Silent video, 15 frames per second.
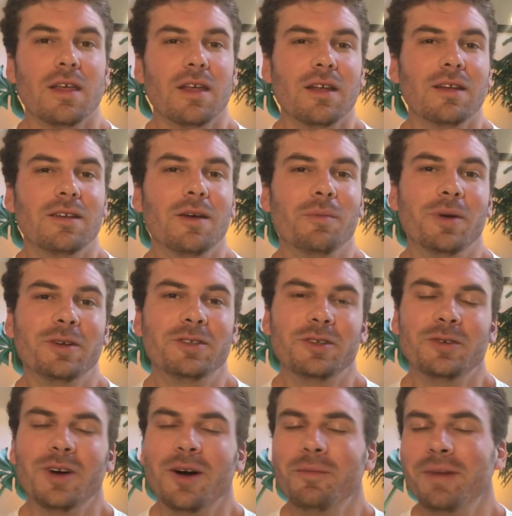Number 2
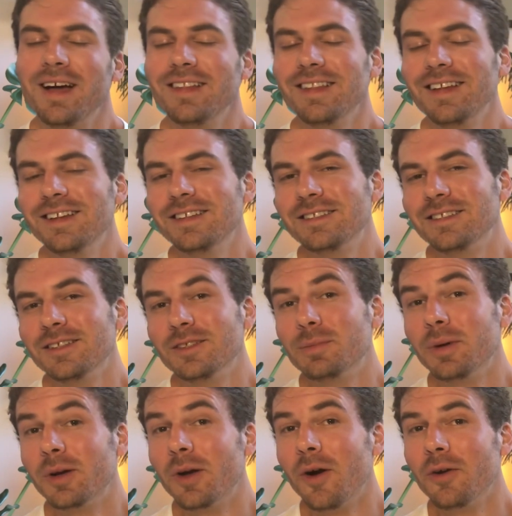on my list is
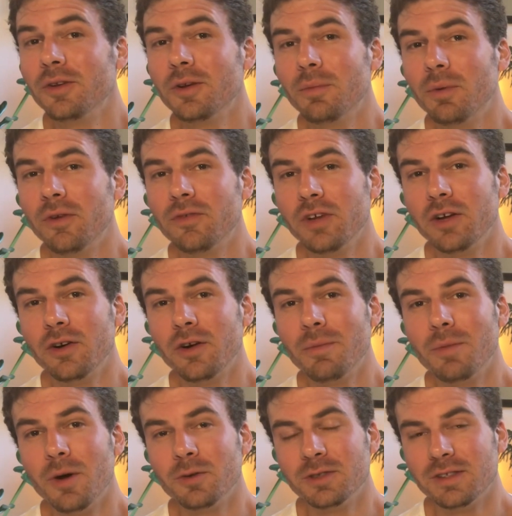Begonia
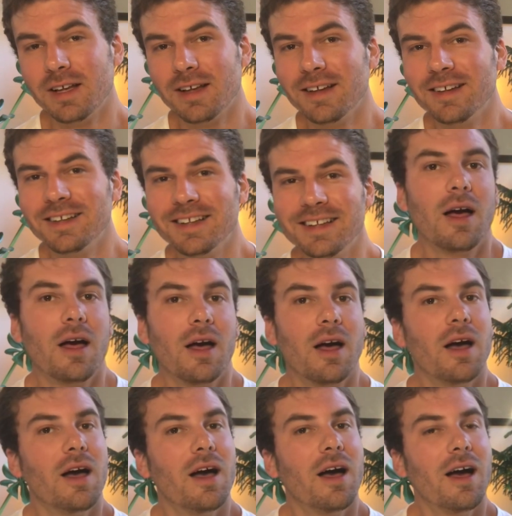braviramosa.
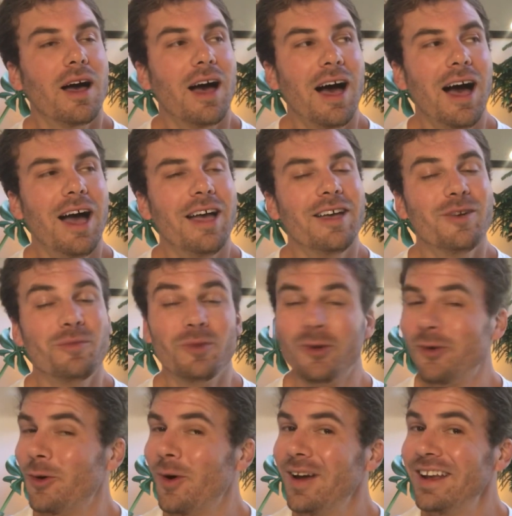I am
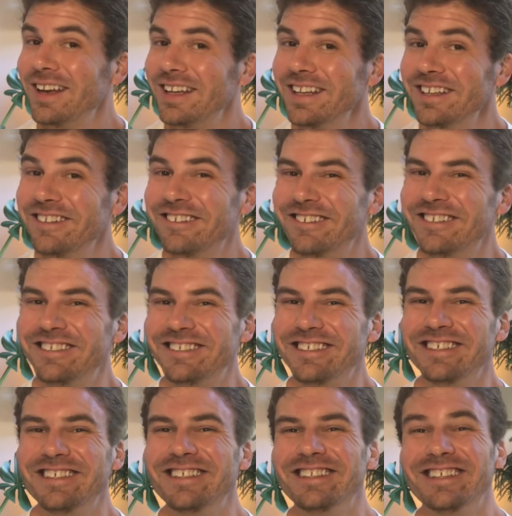quite
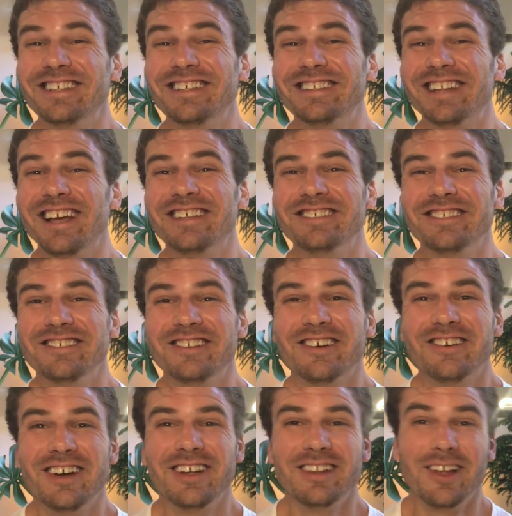interested in this. As you know,
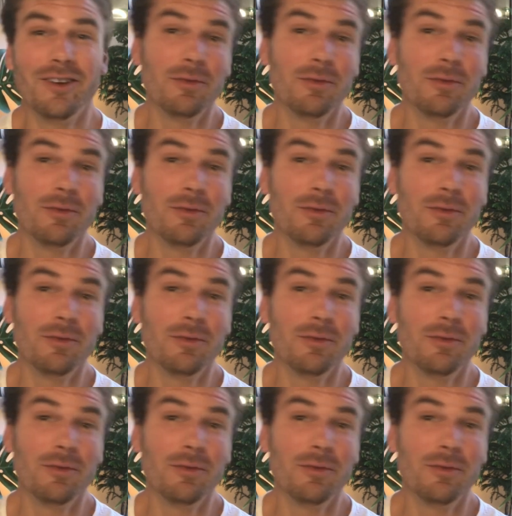I love